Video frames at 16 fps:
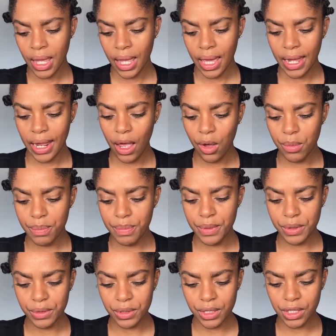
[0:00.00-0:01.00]
It helps
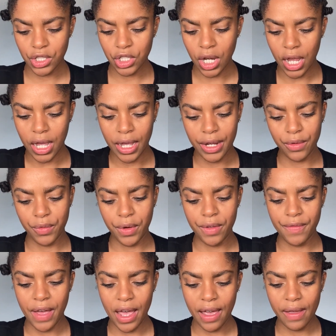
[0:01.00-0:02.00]
boost shine,
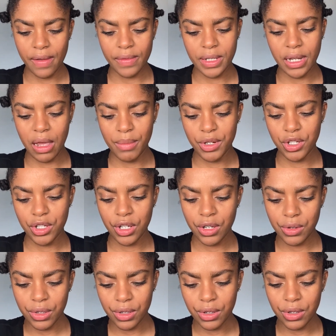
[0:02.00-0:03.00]
revives damaged
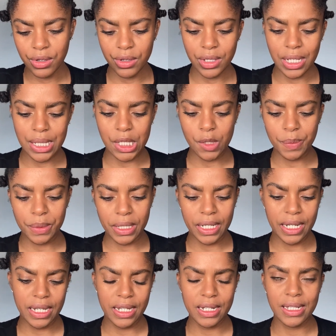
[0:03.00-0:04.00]
cuticles and split
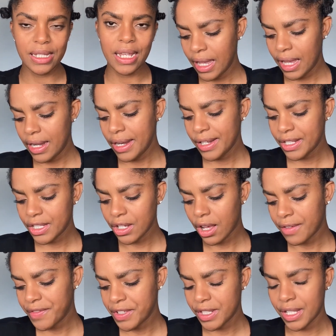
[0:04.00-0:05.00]
ends, and it
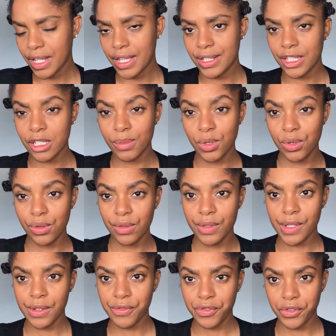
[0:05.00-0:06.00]
softens and
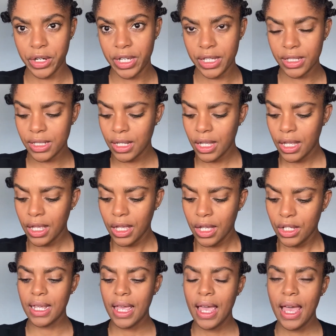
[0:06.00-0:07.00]
smooths frizz.
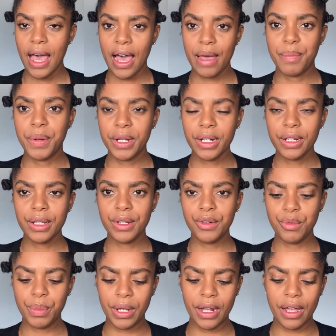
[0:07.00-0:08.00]
I put a little
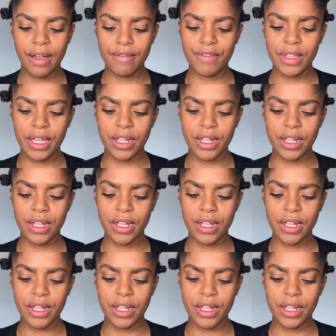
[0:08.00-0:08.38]
bit of the